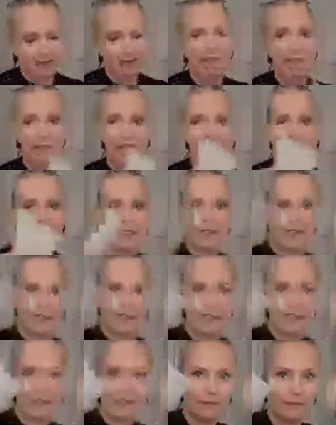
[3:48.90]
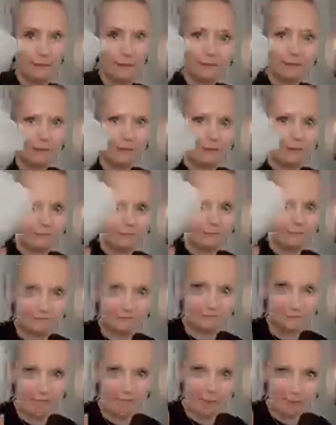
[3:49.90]
this,
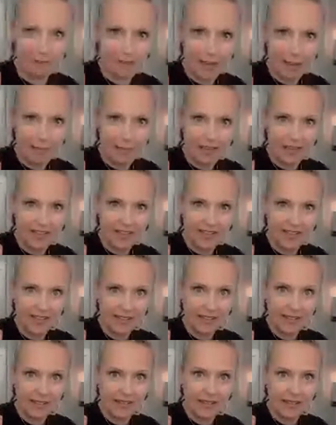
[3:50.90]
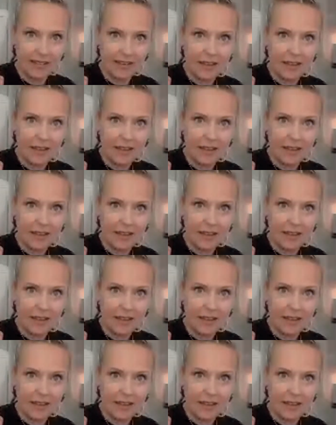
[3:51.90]
if that makes sense.